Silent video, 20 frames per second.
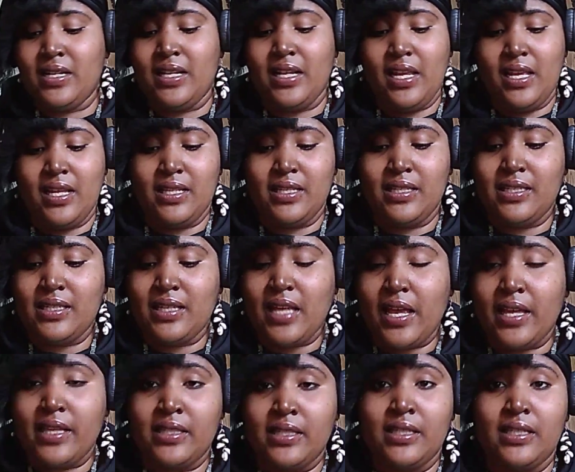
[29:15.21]

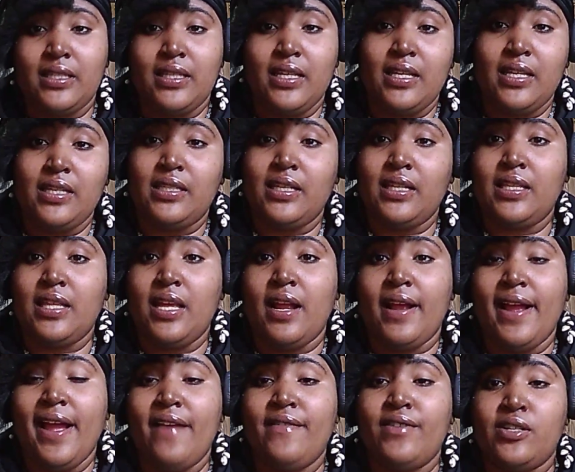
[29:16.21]
insights and things that they're
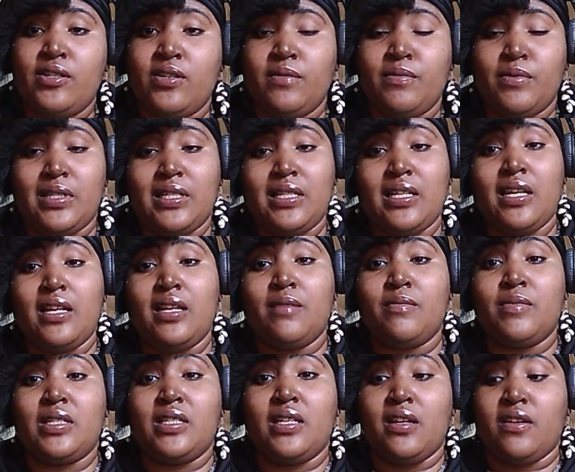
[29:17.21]
having trouble seeing
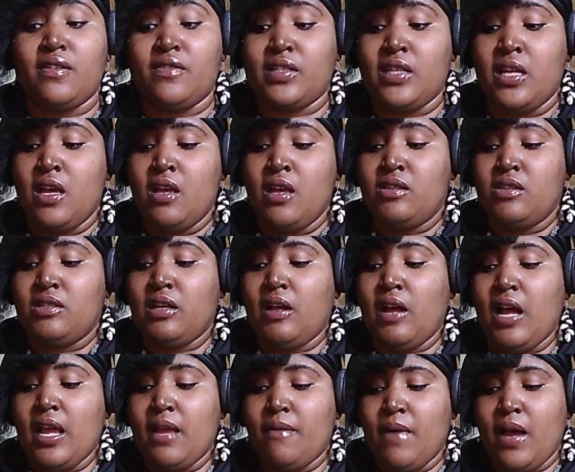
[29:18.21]
themselves. So I
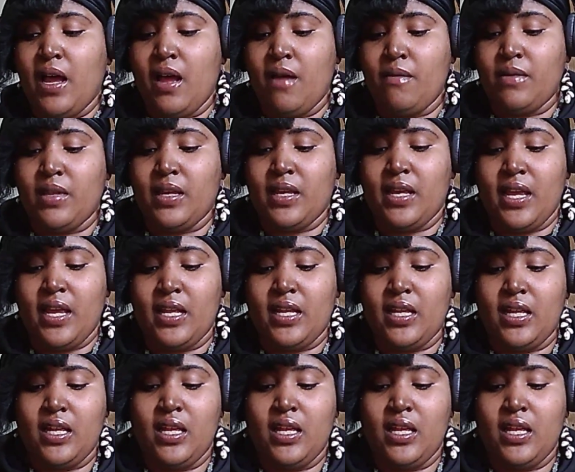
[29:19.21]
am obligated